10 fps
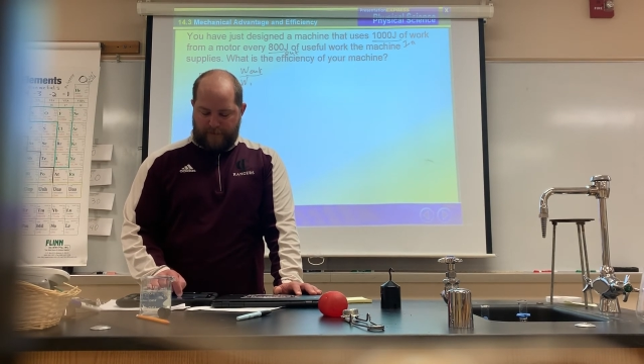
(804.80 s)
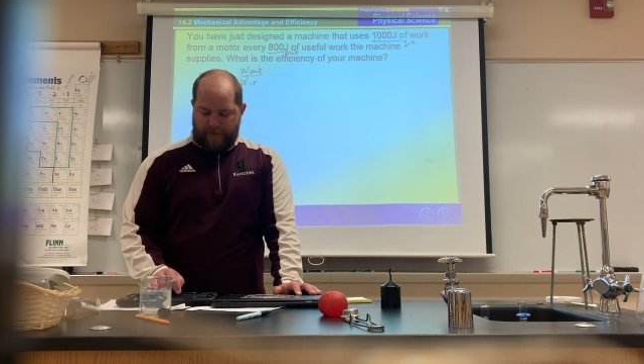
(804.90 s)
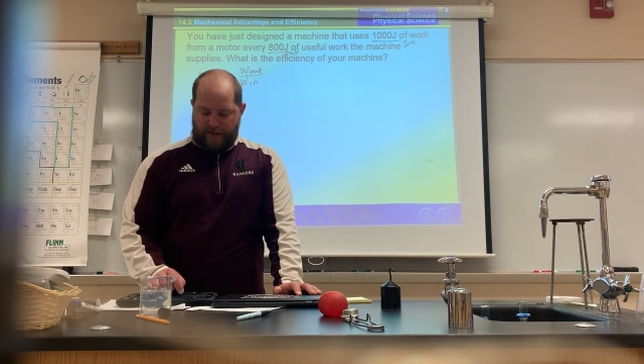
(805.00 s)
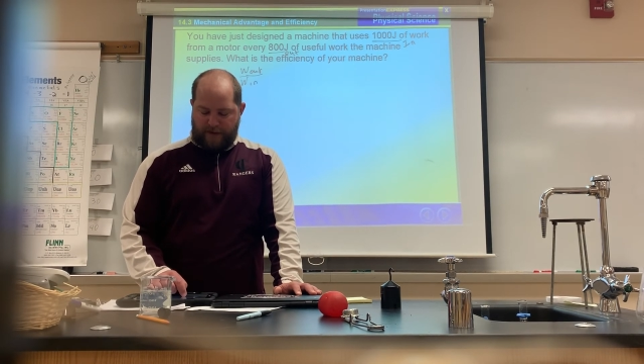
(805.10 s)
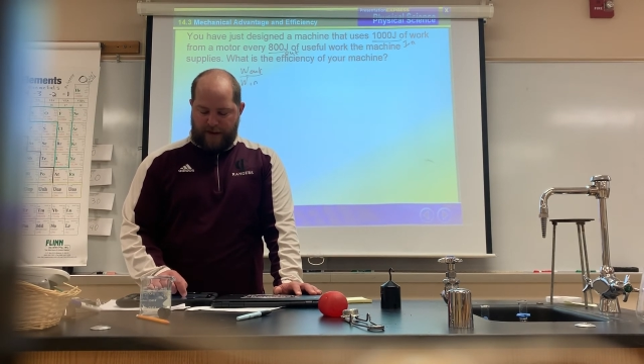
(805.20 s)

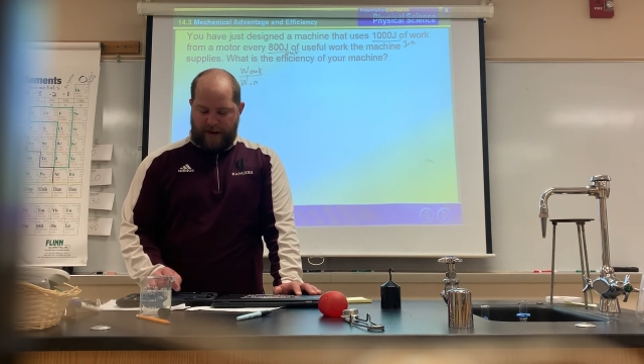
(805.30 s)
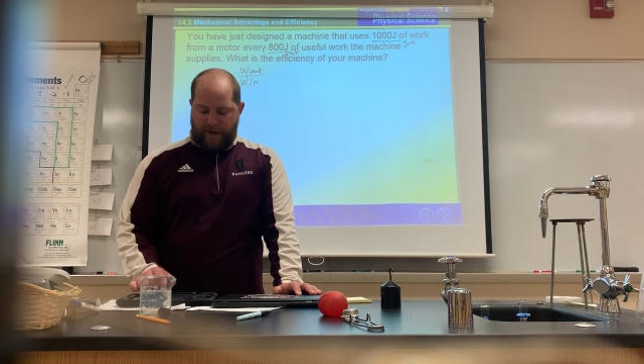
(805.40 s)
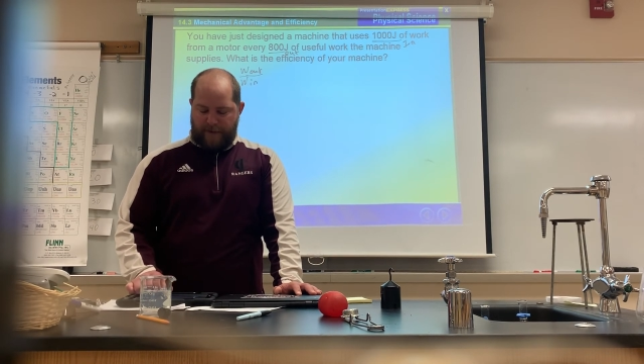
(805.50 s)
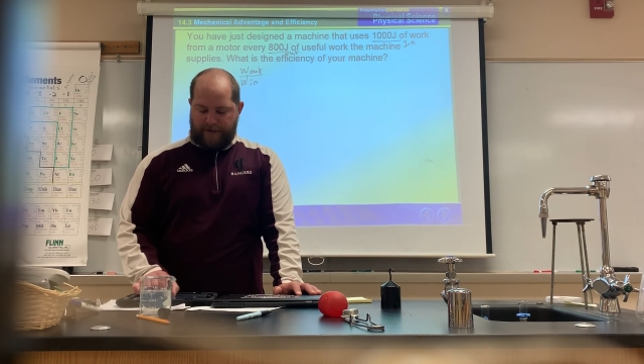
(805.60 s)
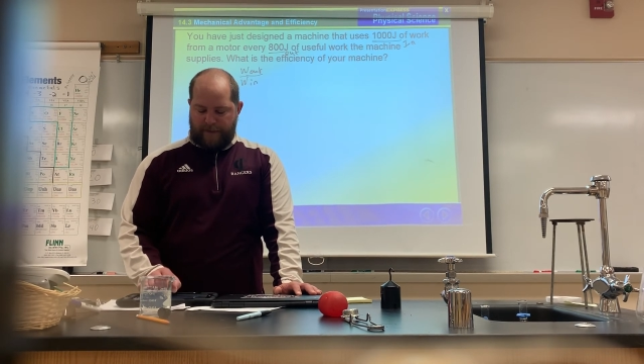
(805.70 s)
So that
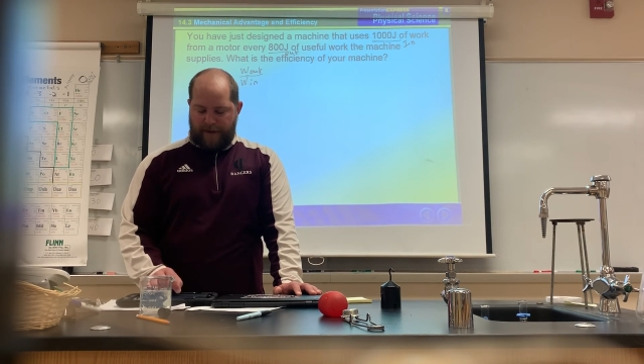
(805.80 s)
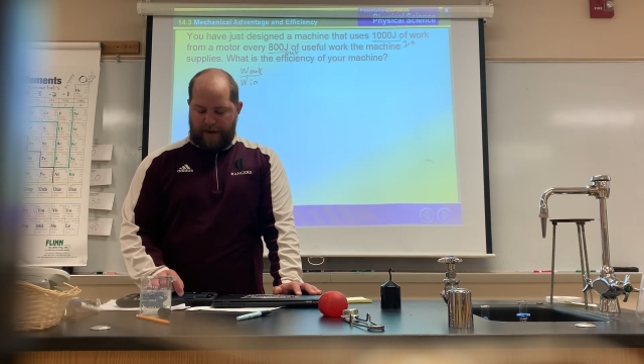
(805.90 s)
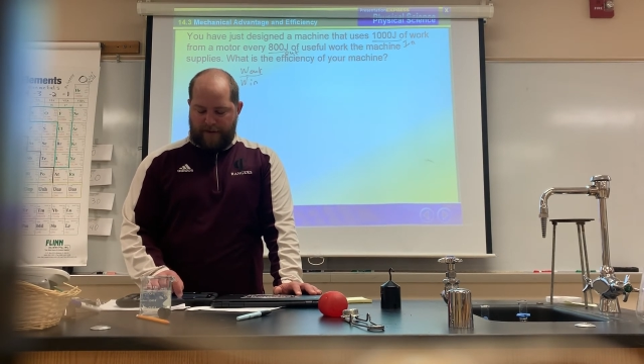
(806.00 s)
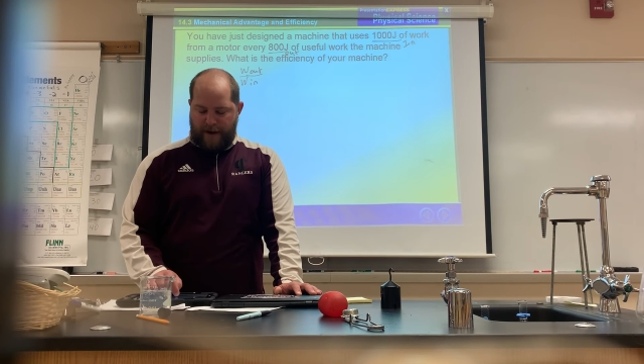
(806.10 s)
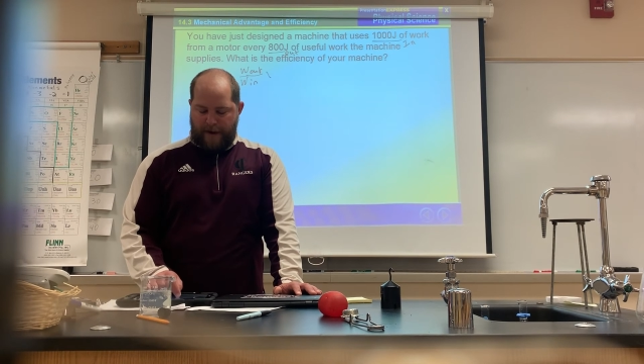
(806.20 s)
number is going to be on
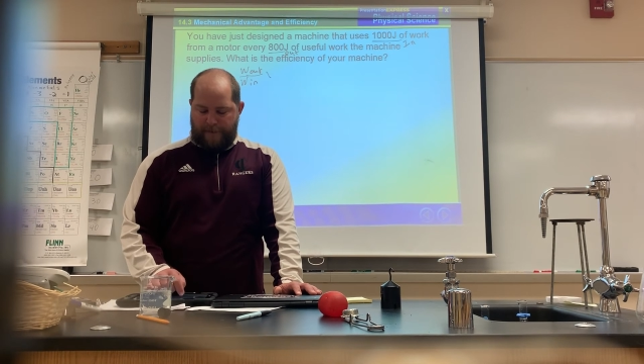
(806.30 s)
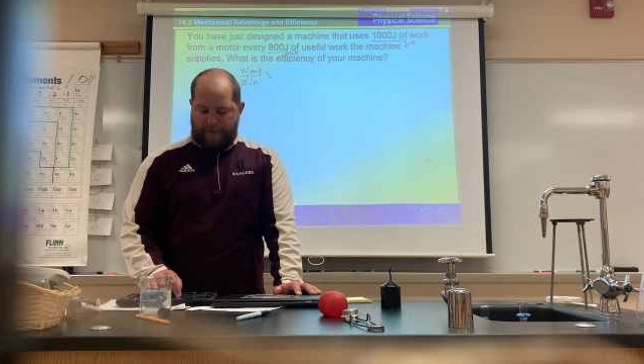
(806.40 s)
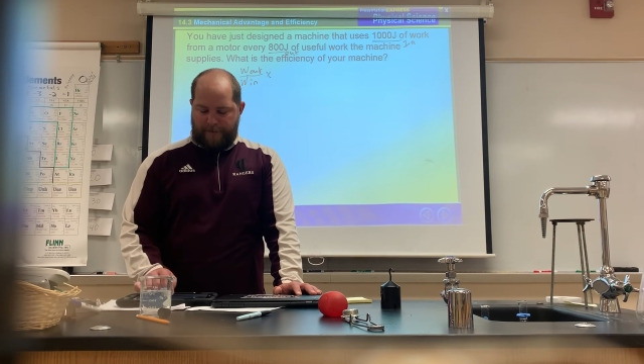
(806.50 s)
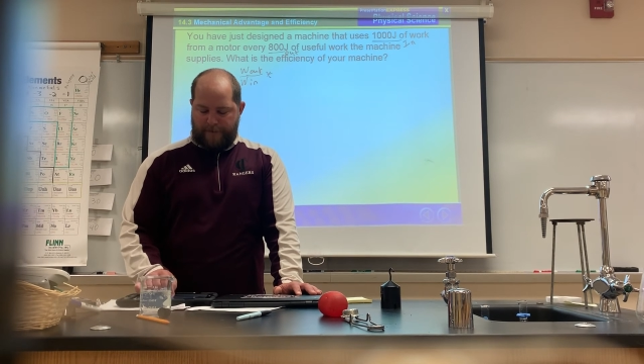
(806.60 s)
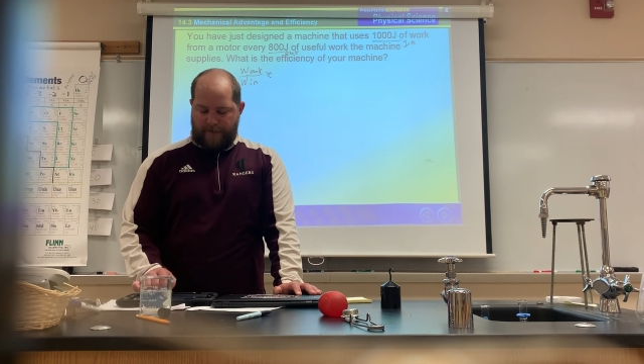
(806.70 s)
top,
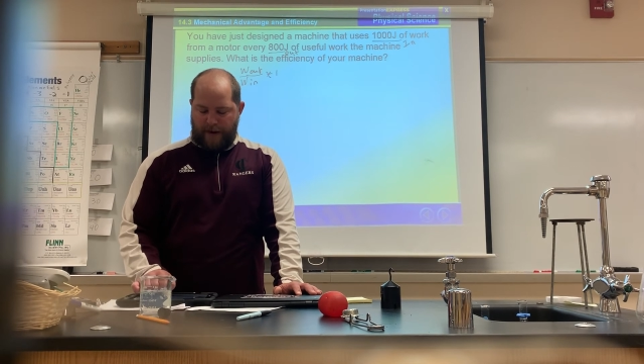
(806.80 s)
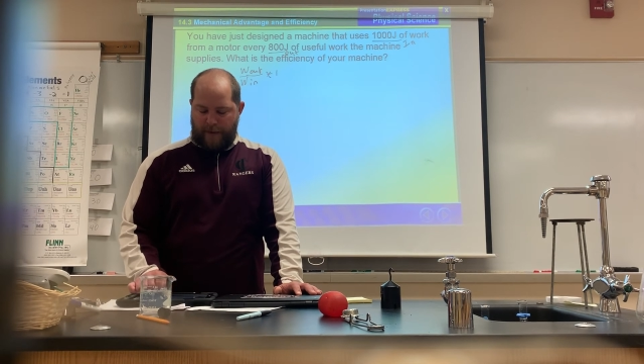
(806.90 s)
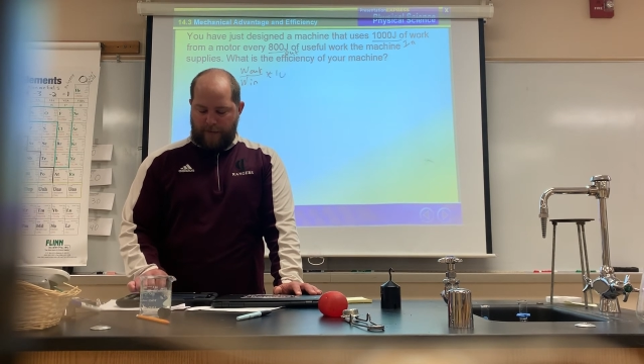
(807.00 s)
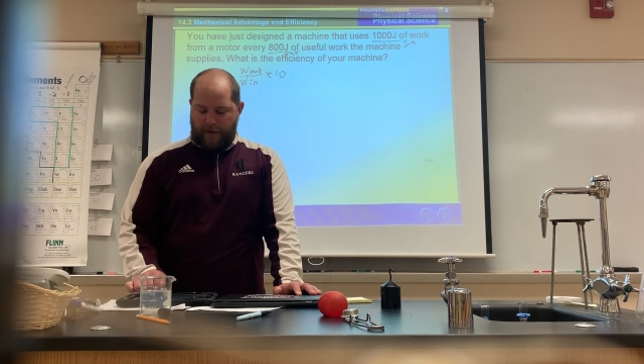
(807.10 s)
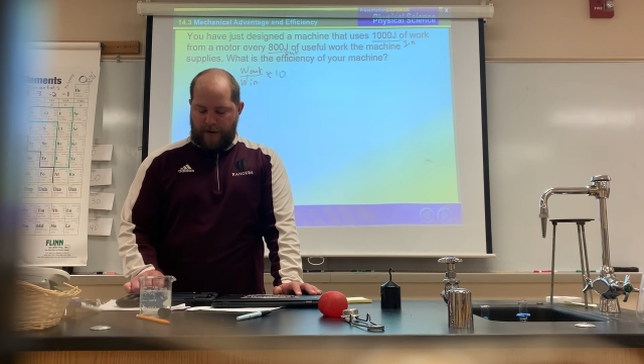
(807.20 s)

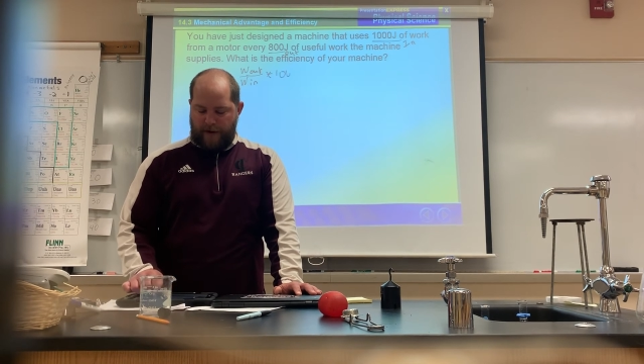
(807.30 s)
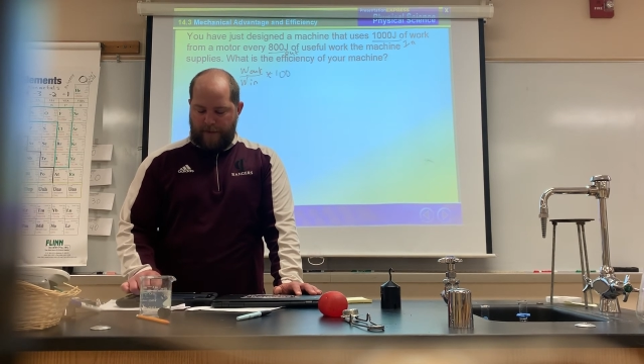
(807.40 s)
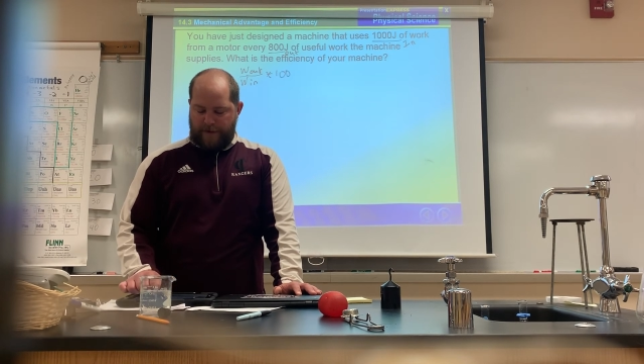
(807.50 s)
times 100%.